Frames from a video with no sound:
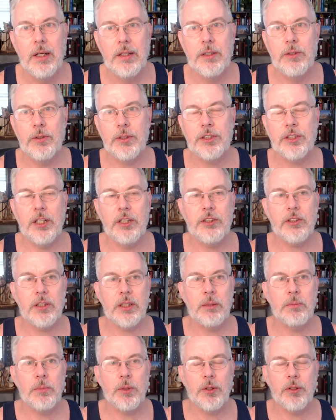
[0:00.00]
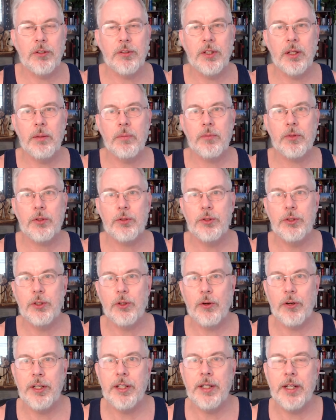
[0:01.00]
essentially murdered them through
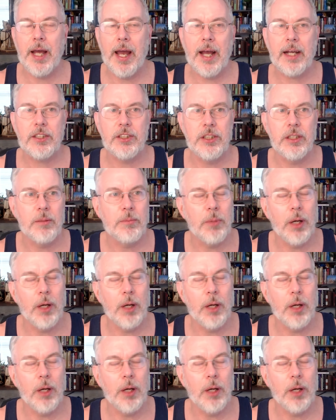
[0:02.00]
your inaction,